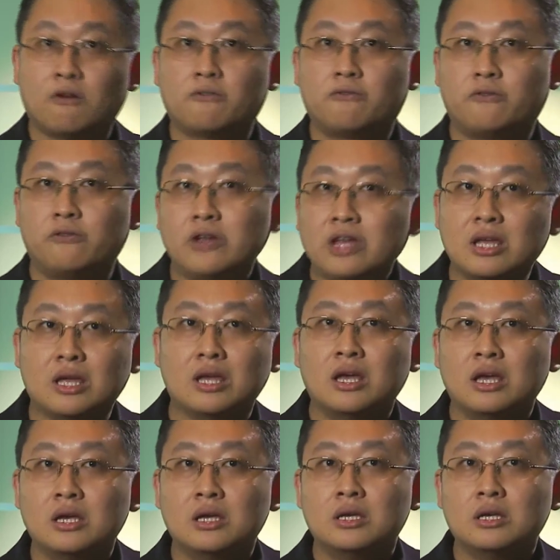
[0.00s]
for
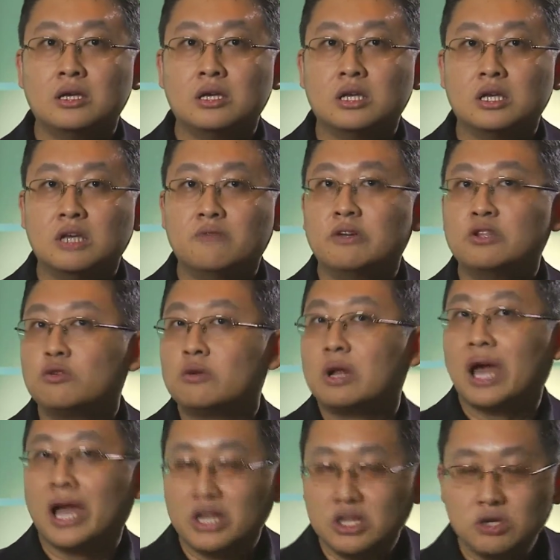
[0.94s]
free, even to
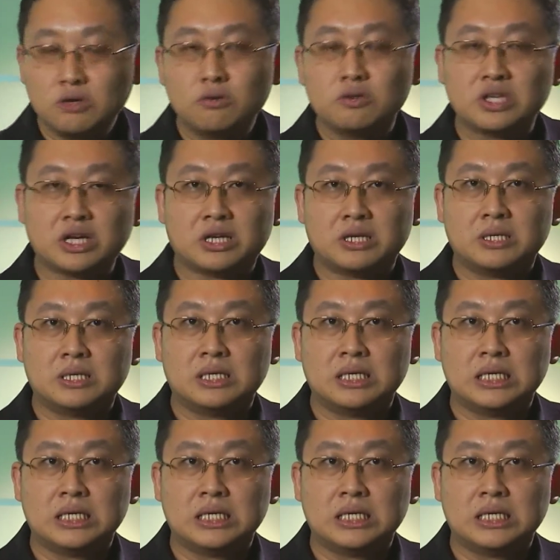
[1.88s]
the end user.